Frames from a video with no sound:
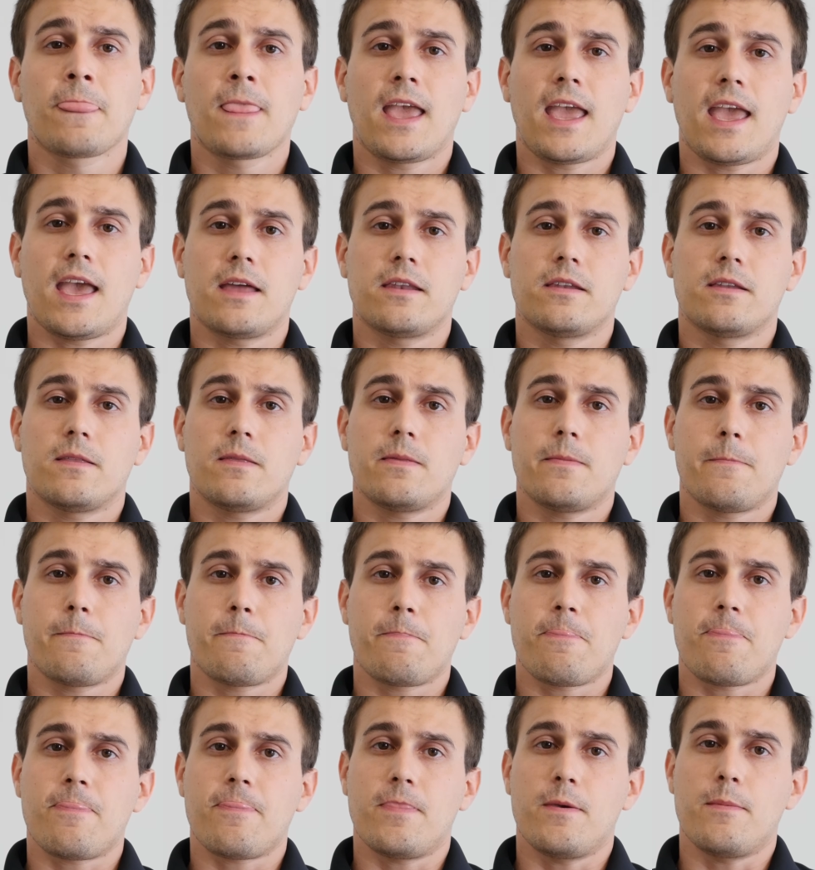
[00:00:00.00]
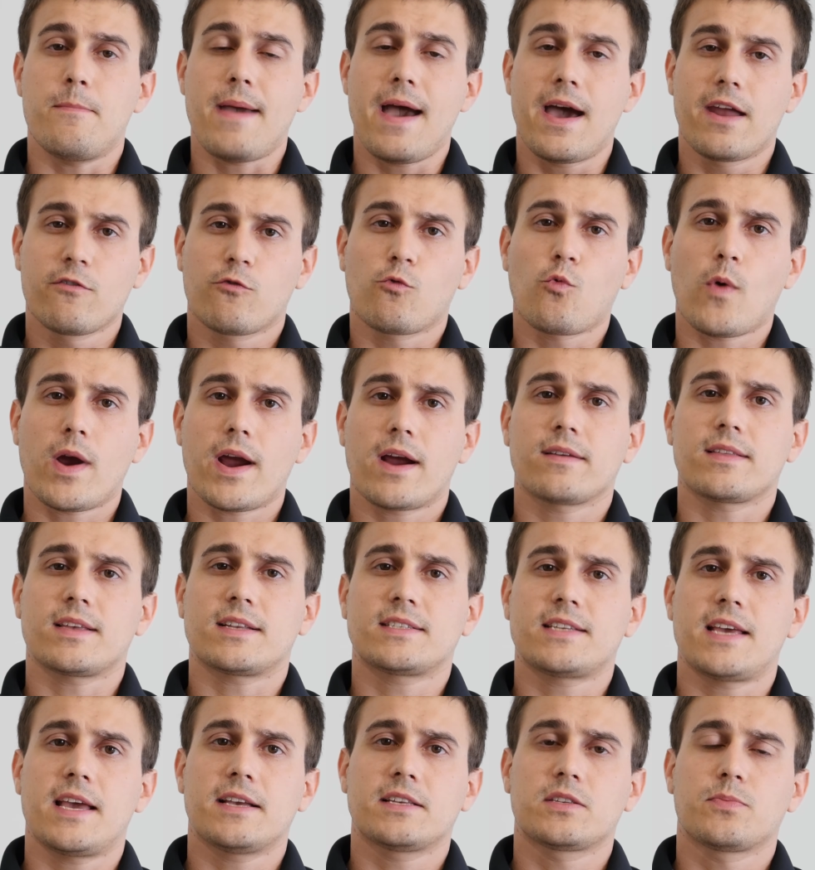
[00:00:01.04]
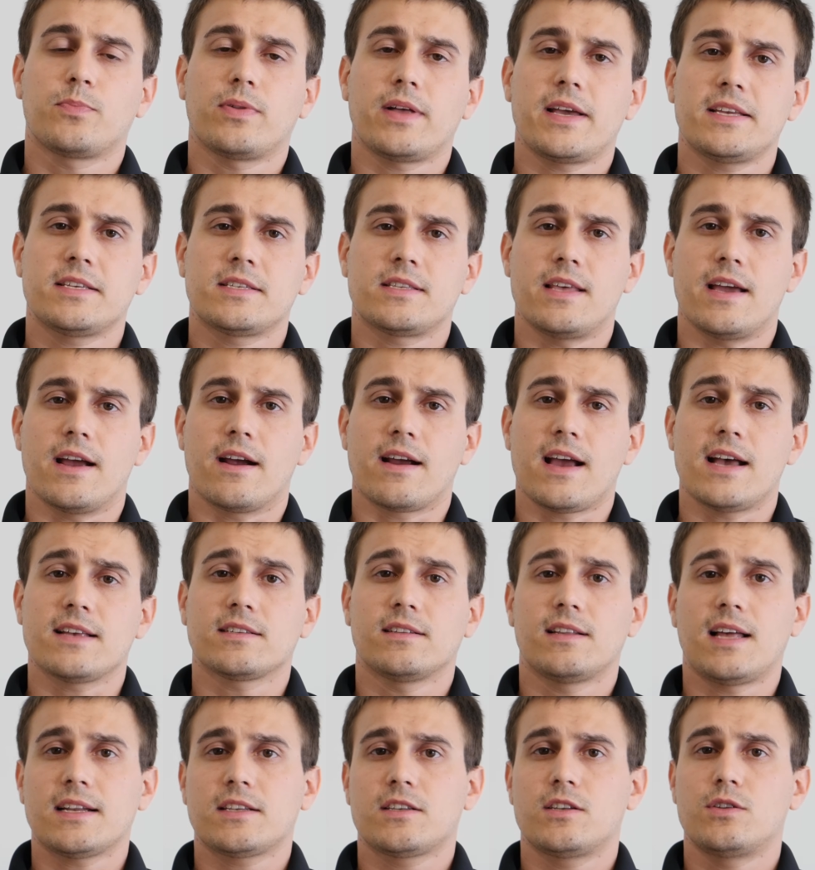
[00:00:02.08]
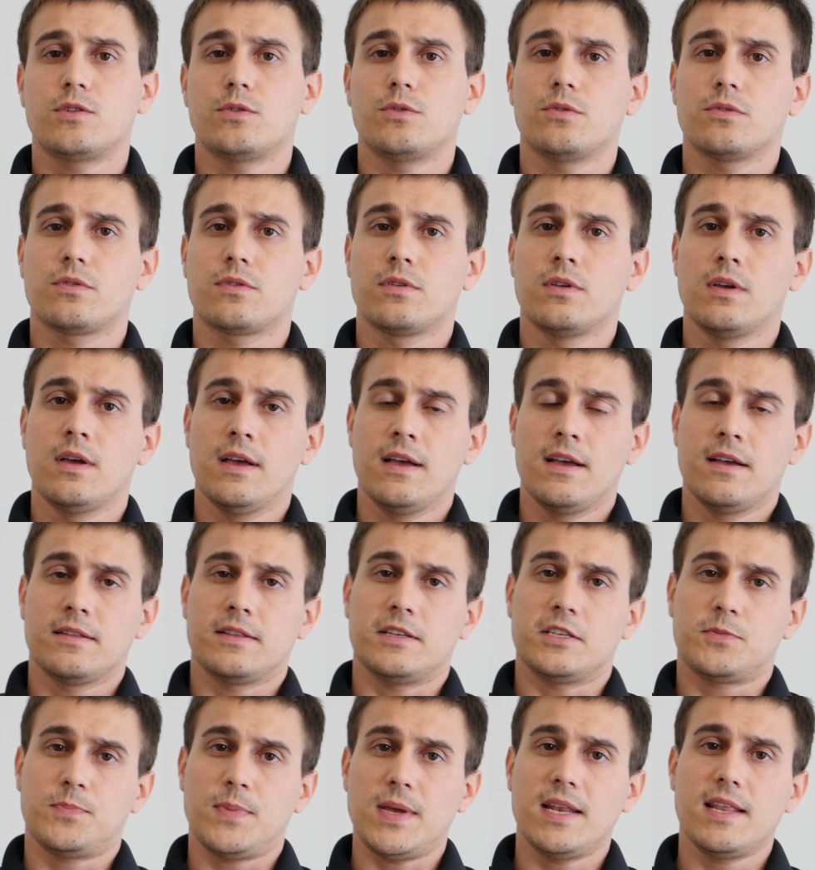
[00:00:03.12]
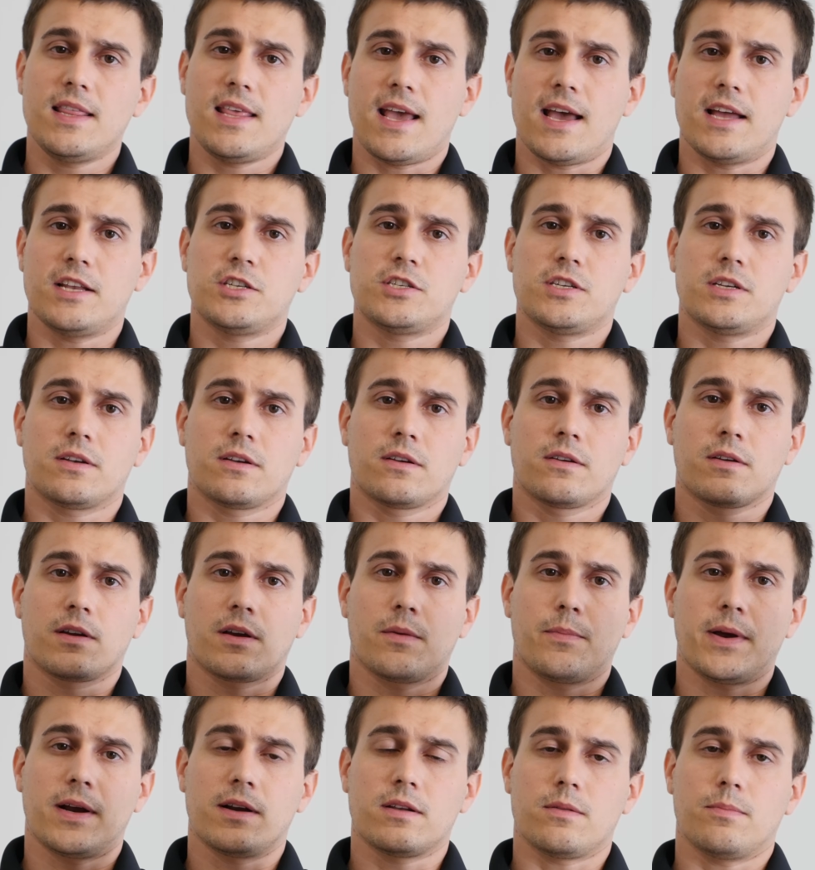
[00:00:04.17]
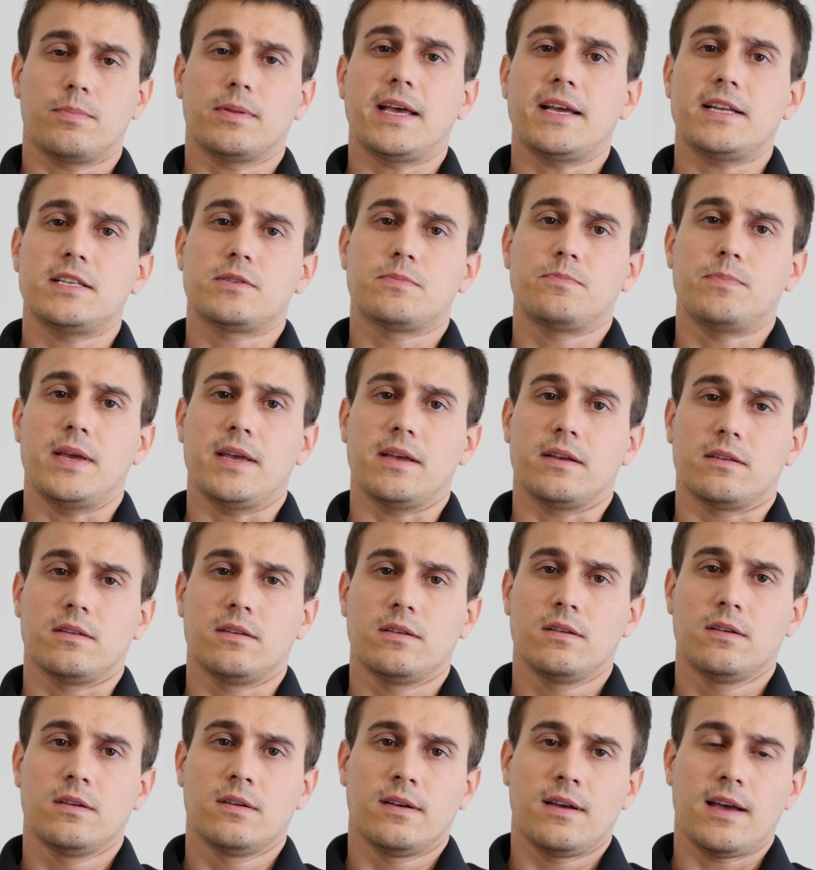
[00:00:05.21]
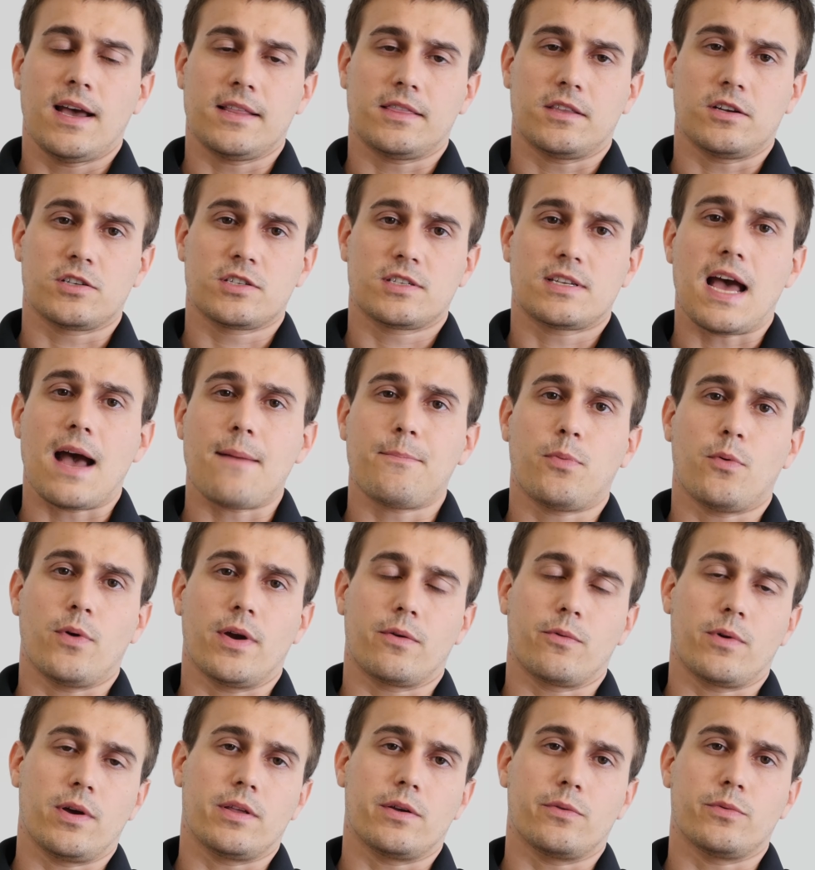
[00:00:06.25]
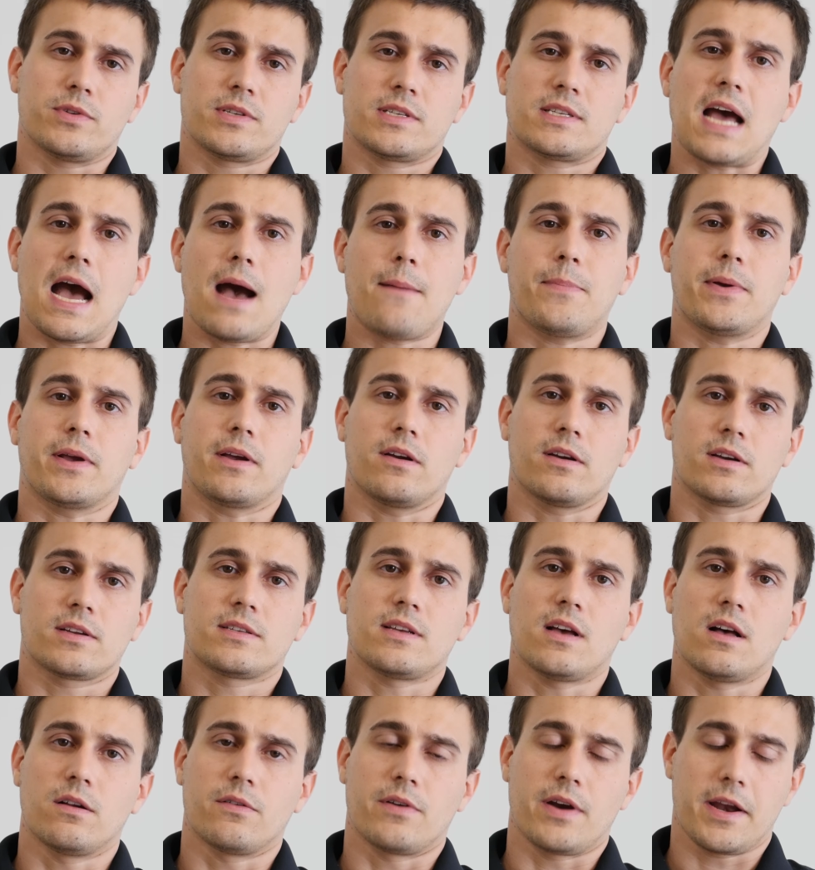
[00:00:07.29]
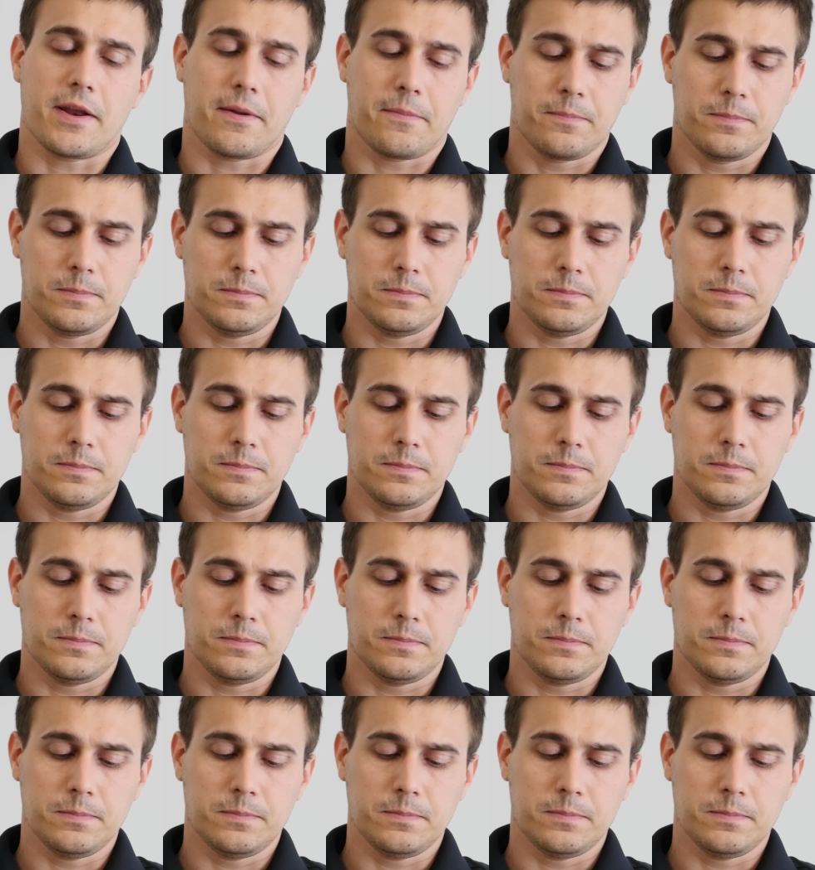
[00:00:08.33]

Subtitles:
And the amount of wear that takes place there has a lot to do with the speed of the engine compared to the blades being at their stop point, whether it was stopping or accelerating.